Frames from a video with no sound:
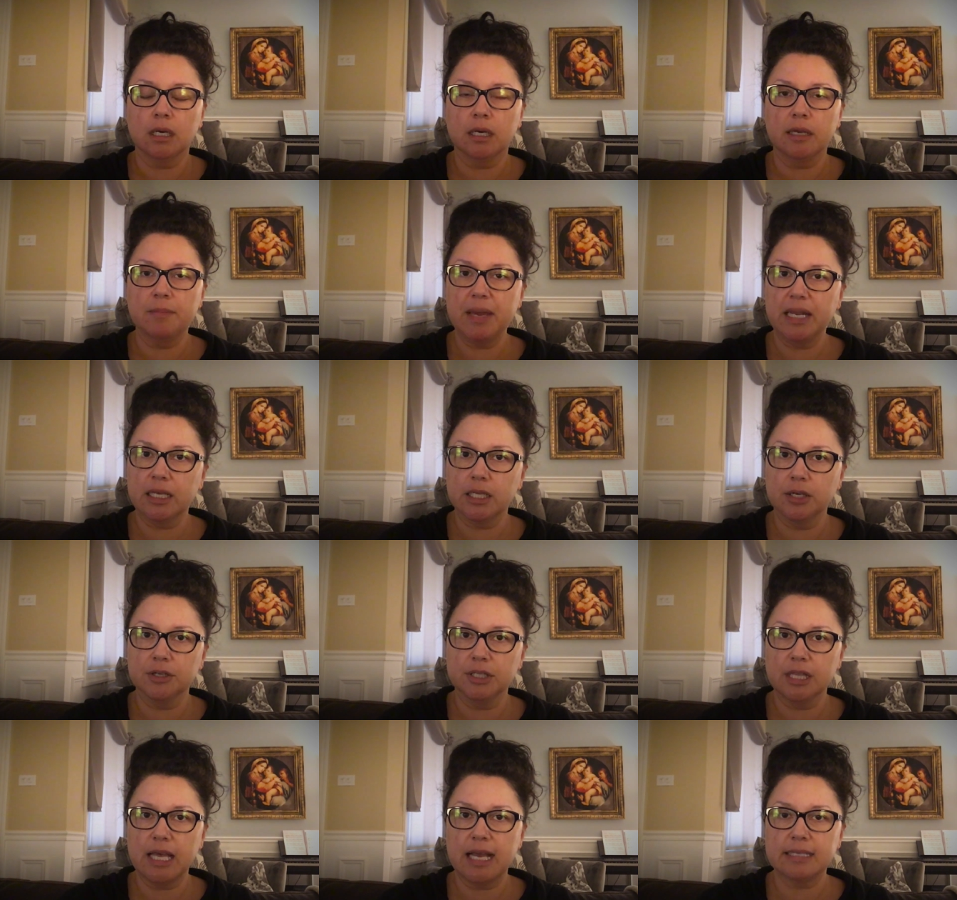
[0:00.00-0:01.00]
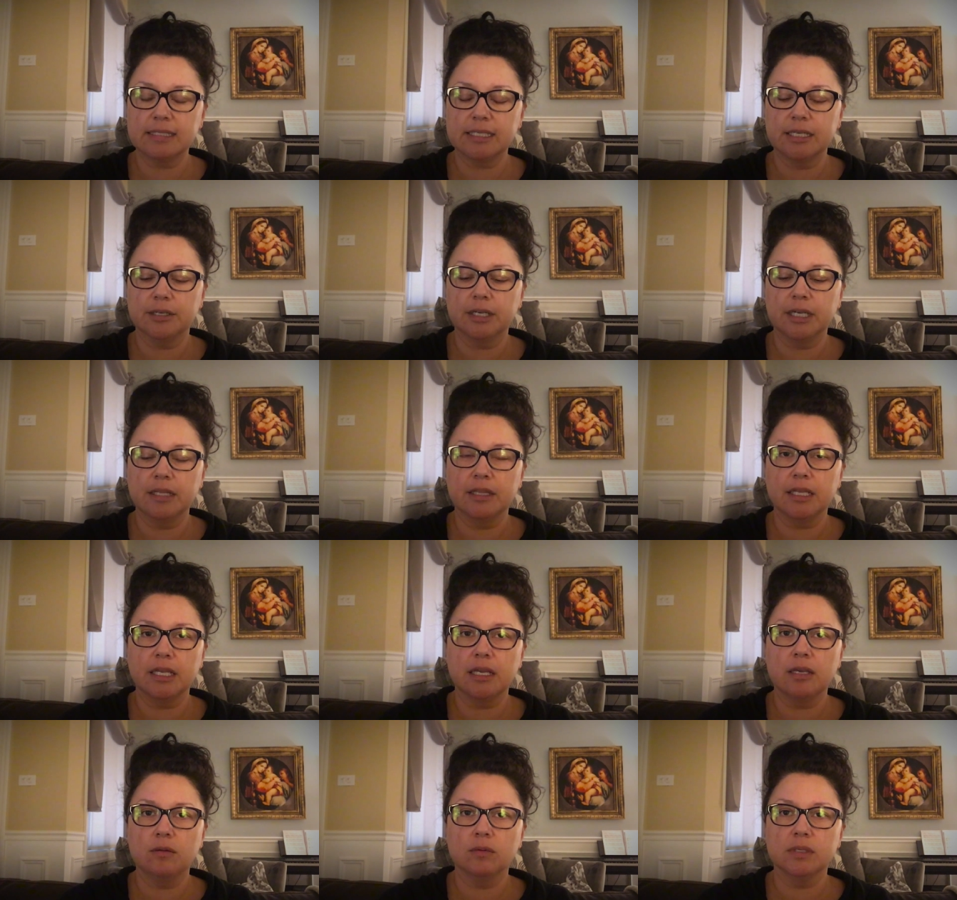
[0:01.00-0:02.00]
he made it clear in the last hearing that
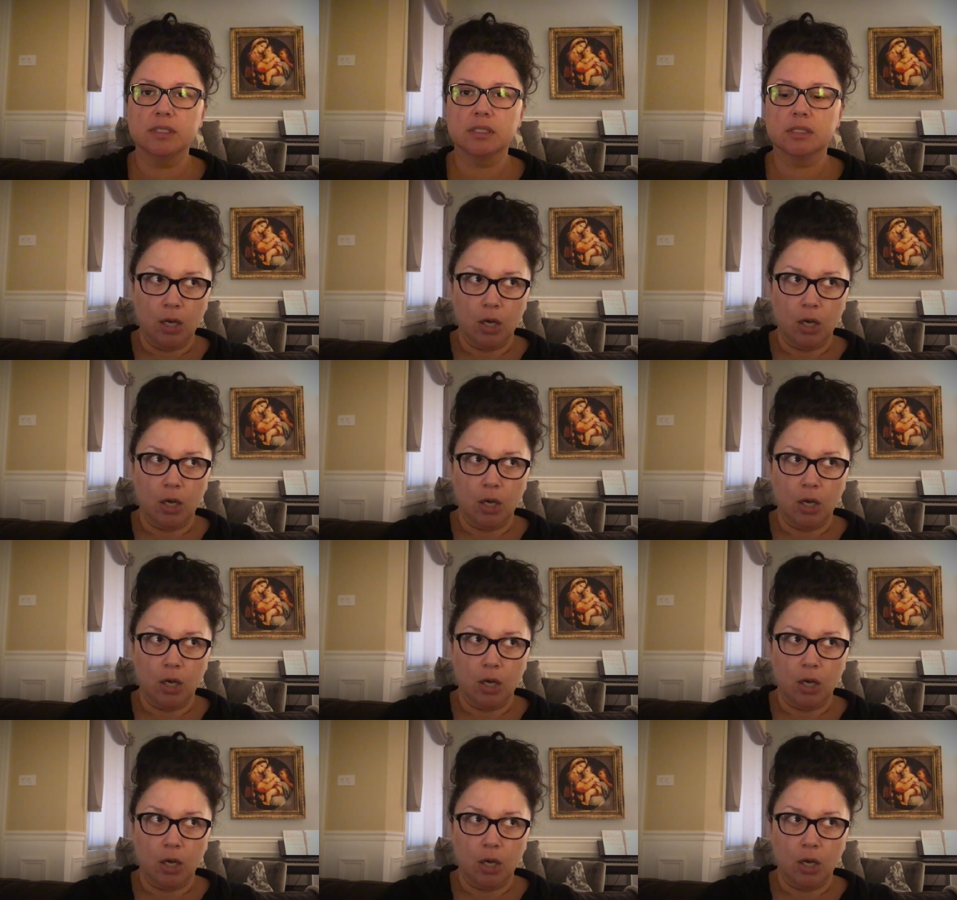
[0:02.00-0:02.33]
he was